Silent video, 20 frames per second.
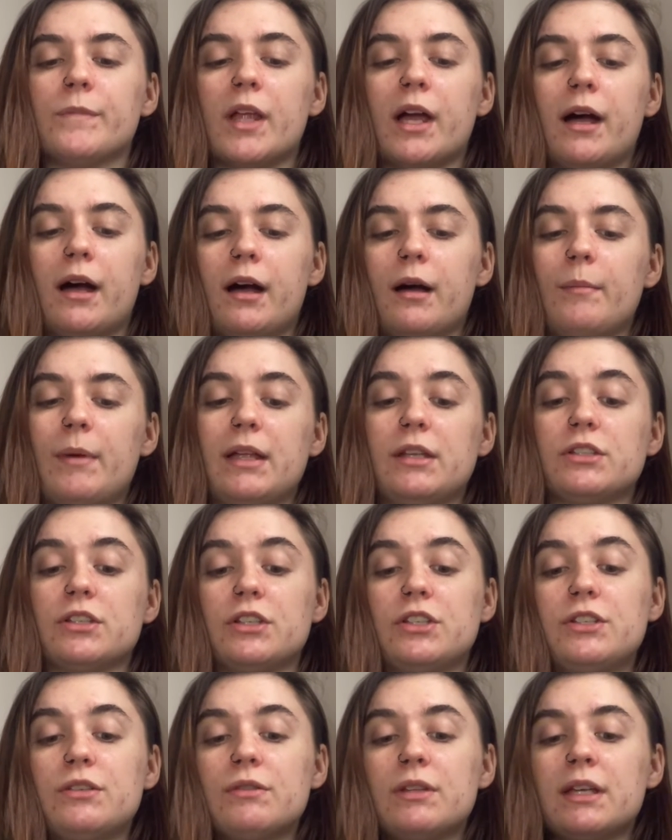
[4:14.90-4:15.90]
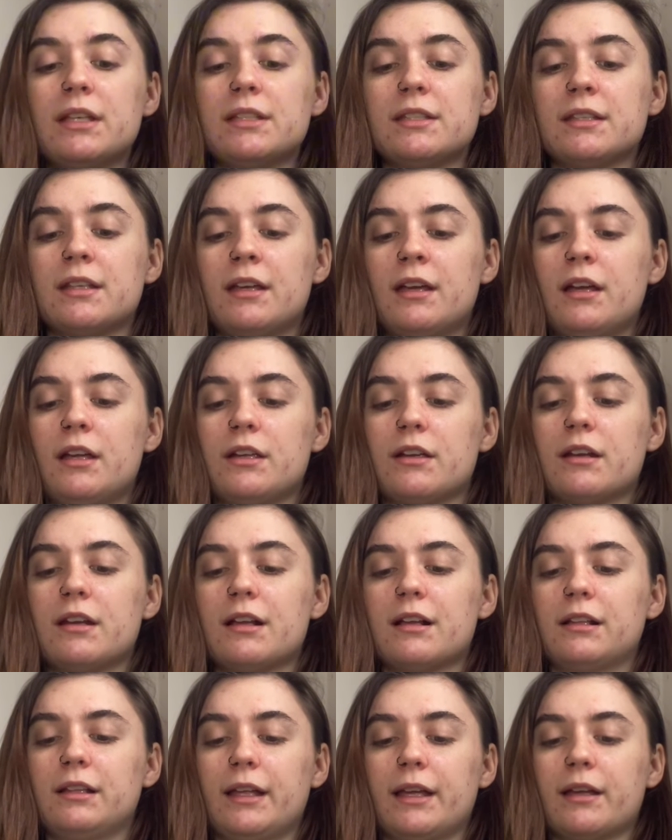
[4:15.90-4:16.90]
Um, and to do this, you're going
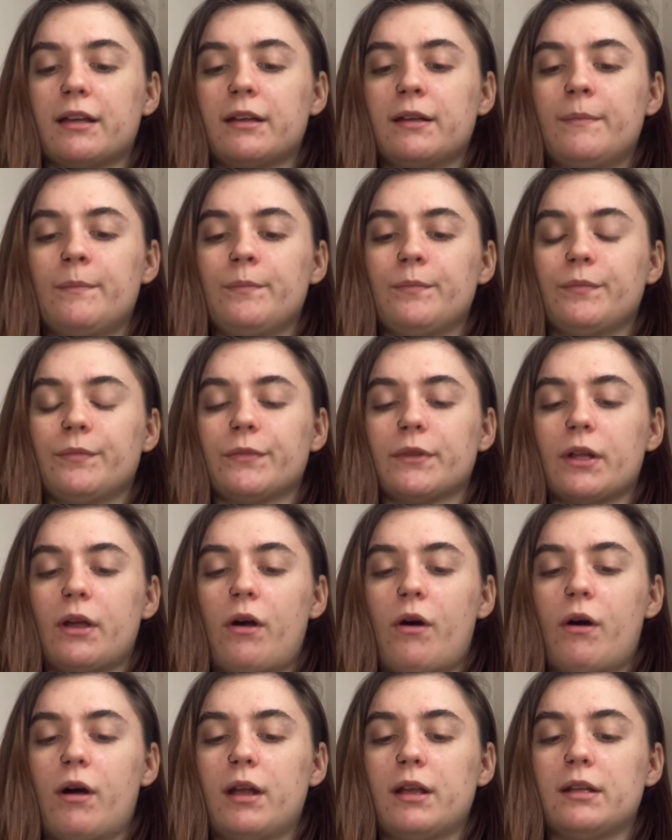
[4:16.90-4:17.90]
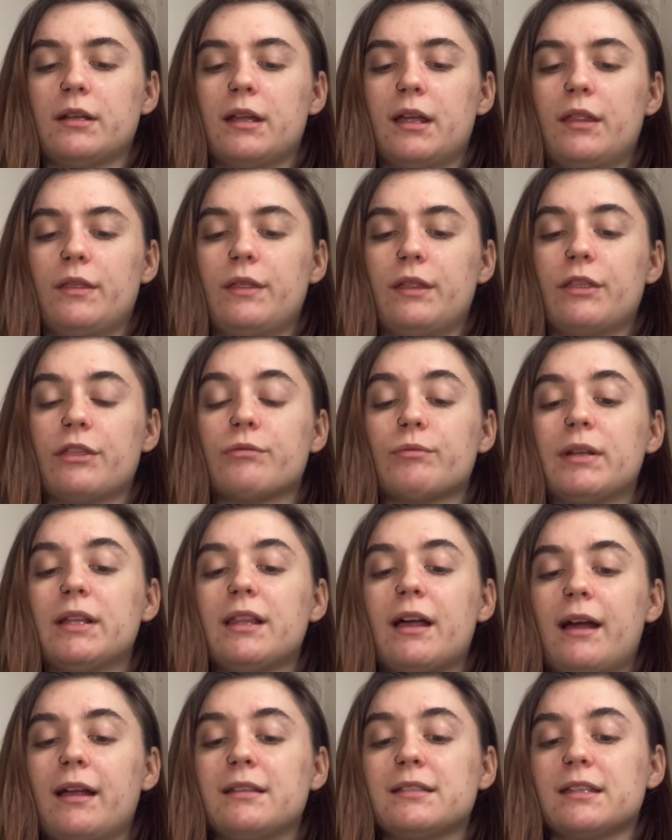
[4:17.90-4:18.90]
to click on the three
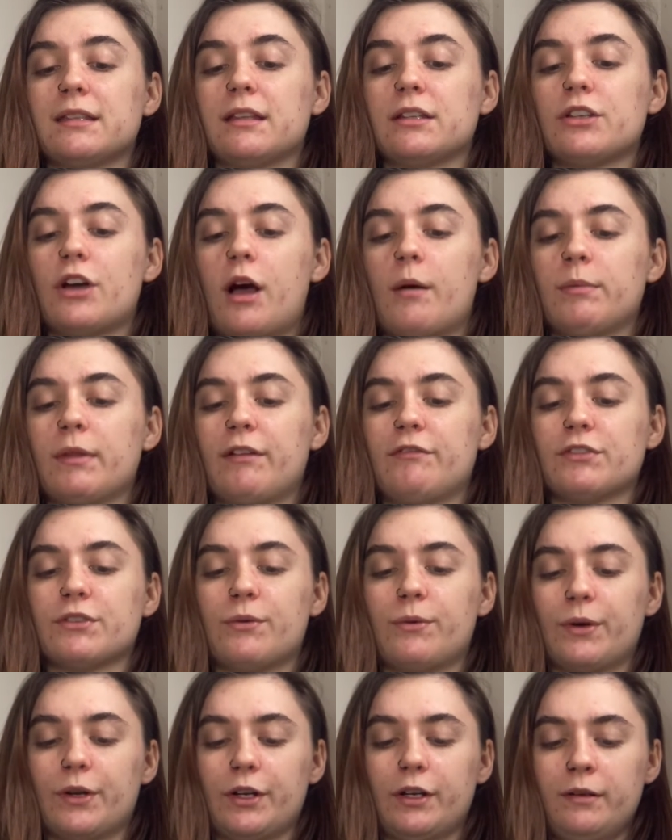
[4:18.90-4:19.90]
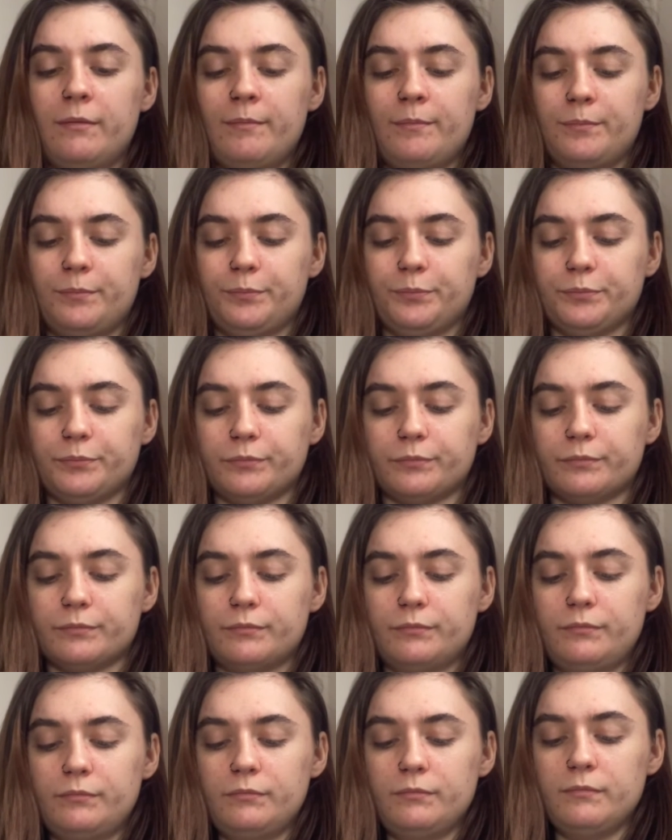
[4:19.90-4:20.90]
lines in the top left corner.
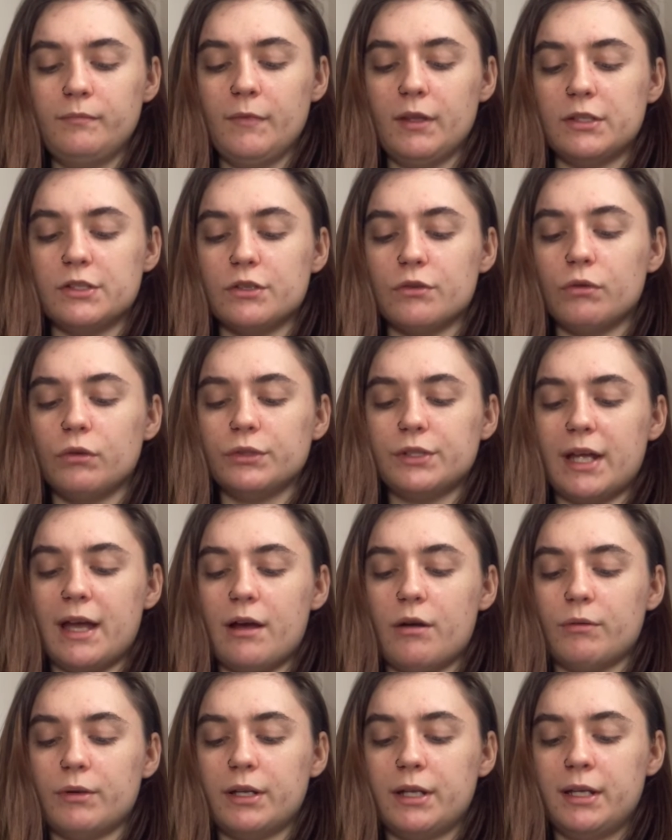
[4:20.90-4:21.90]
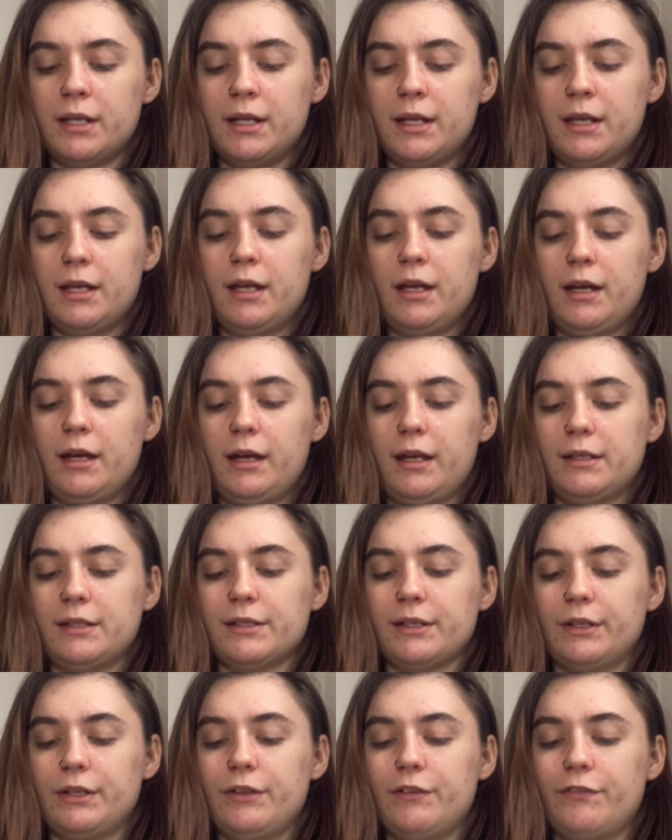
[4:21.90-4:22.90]
Scroll down
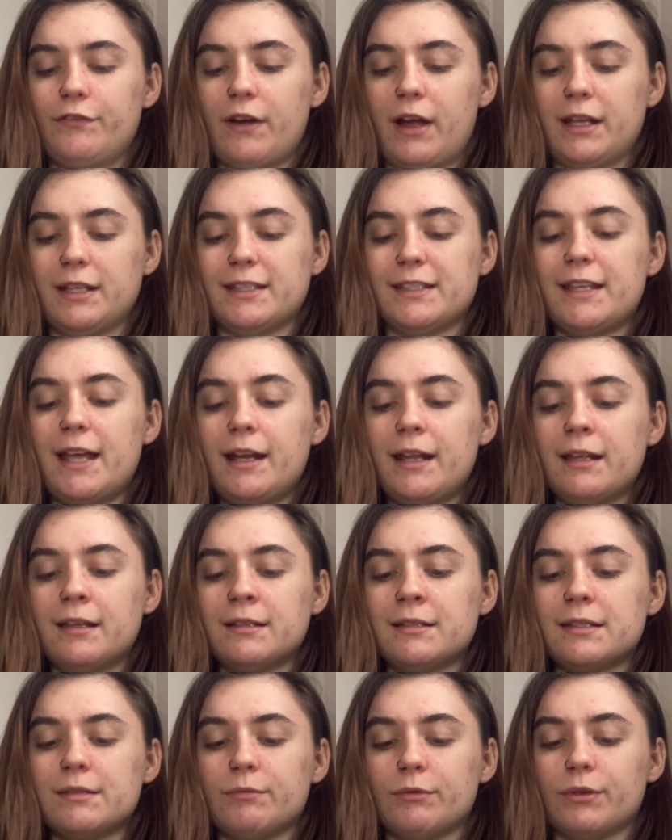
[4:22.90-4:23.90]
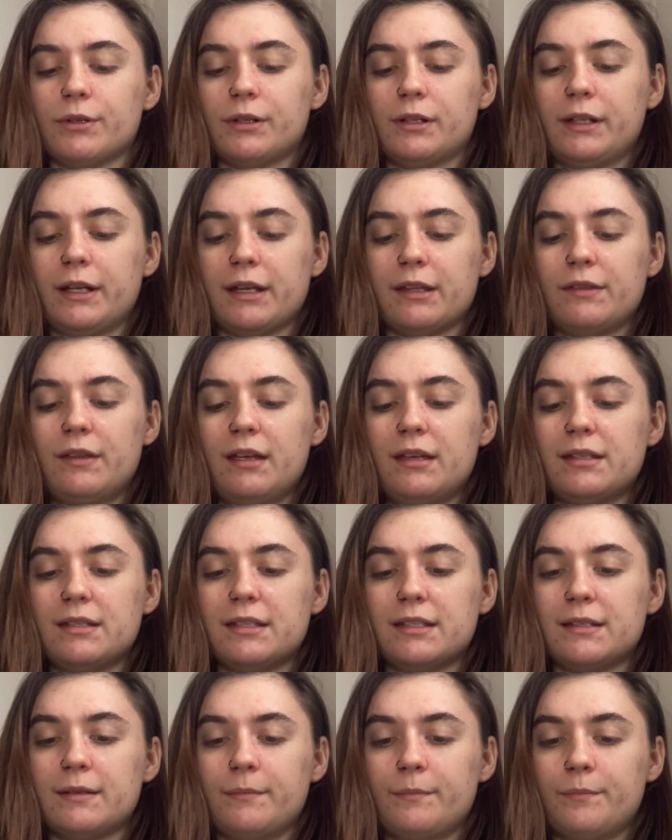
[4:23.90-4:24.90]
until you find settings. We'll click
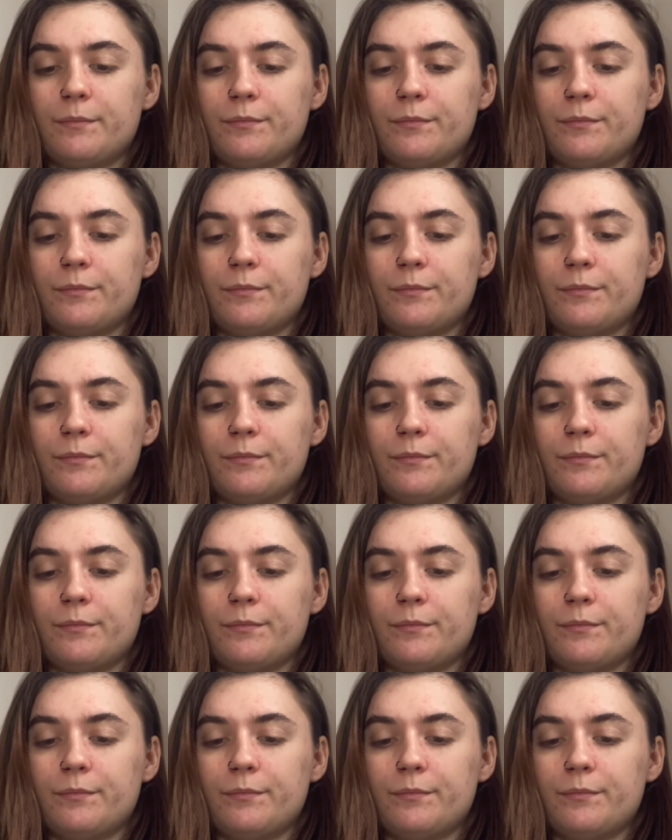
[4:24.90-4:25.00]
this.